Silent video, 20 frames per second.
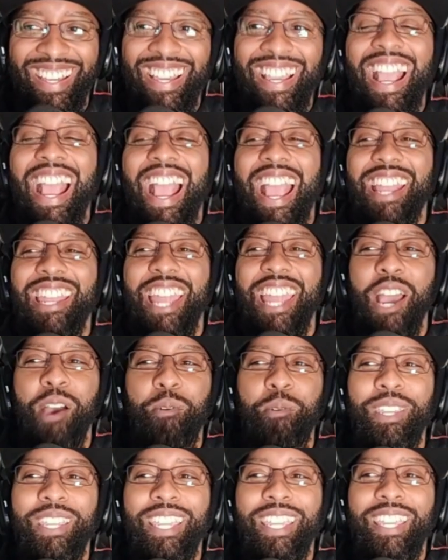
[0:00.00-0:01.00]
And now
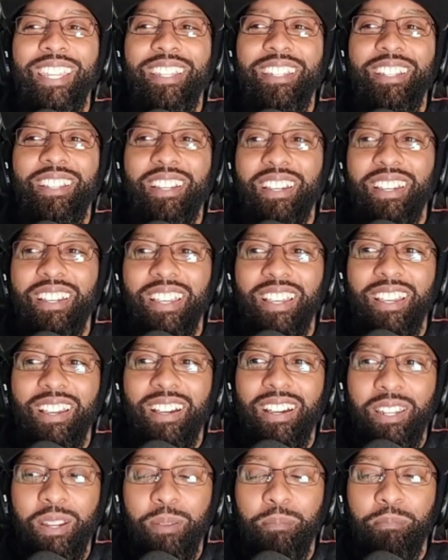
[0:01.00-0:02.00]
we get
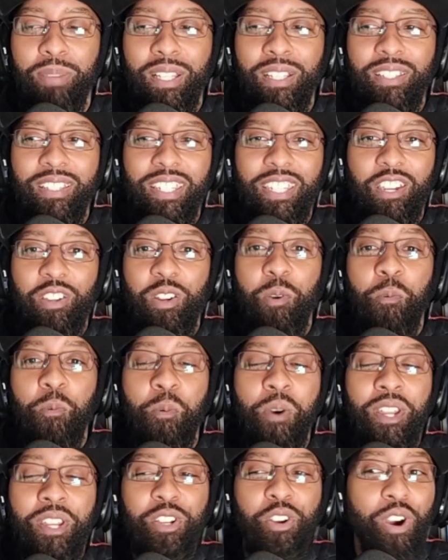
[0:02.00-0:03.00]
an ability on a
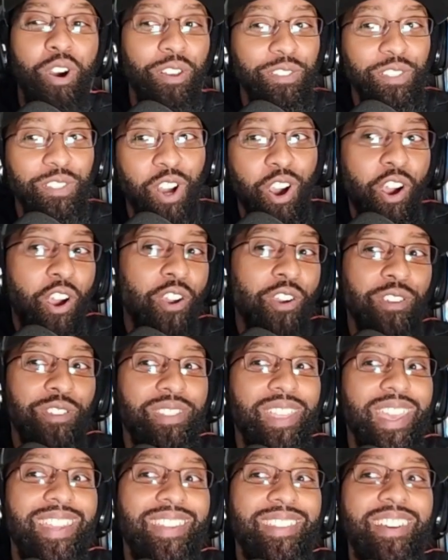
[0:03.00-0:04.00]
1-cost card
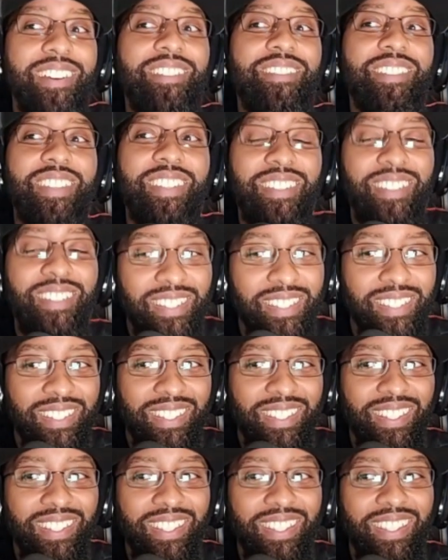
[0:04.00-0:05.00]
that does it,
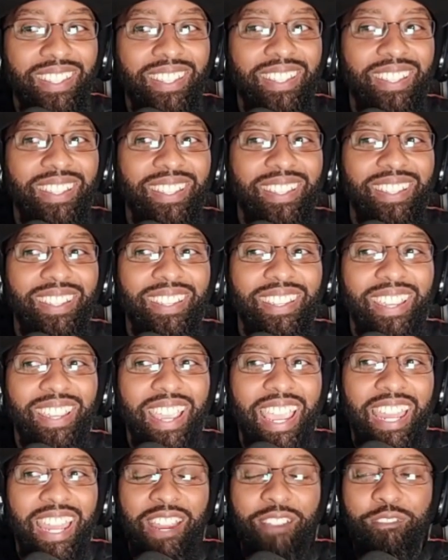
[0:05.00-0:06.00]

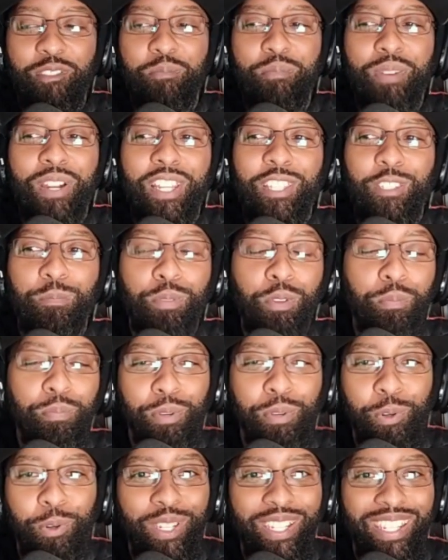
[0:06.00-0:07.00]
and everybody's
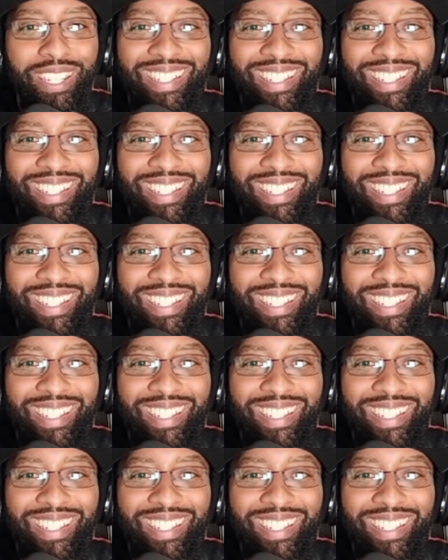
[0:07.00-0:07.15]
poo-pooing it.